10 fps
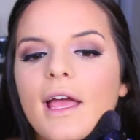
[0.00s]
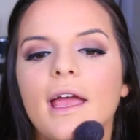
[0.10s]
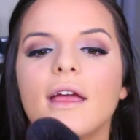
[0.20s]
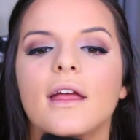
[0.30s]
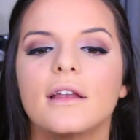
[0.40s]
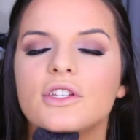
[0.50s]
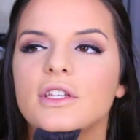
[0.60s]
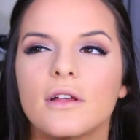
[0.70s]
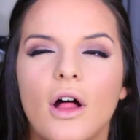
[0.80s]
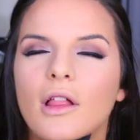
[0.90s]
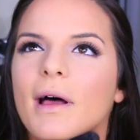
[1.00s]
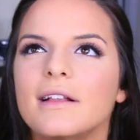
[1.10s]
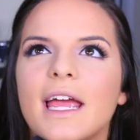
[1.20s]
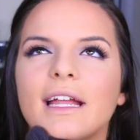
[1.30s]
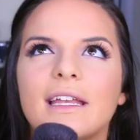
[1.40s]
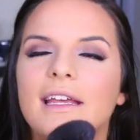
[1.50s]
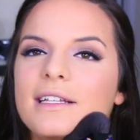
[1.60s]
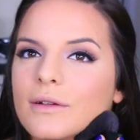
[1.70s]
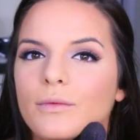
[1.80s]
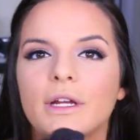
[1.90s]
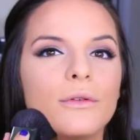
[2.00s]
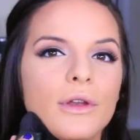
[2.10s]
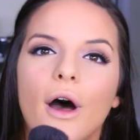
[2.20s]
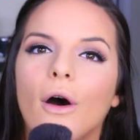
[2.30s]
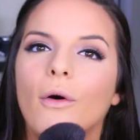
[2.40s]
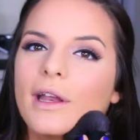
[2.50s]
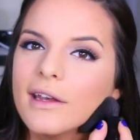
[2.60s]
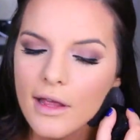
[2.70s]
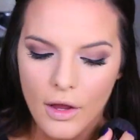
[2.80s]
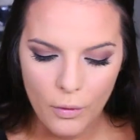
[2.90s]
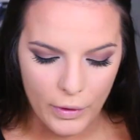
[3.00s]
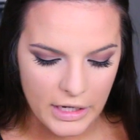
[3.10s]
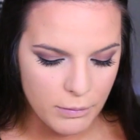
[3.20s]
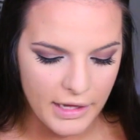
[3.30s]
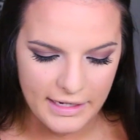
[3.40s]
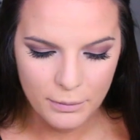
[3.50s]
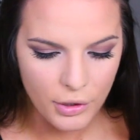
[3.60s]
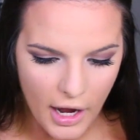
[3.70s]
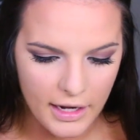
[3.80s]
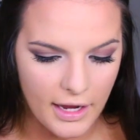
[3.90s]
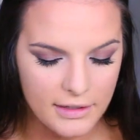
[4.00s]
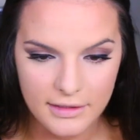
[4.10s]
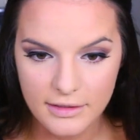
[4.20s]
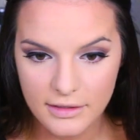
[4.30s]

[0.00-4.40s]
And it's just all about techniques and what you know and where you place product.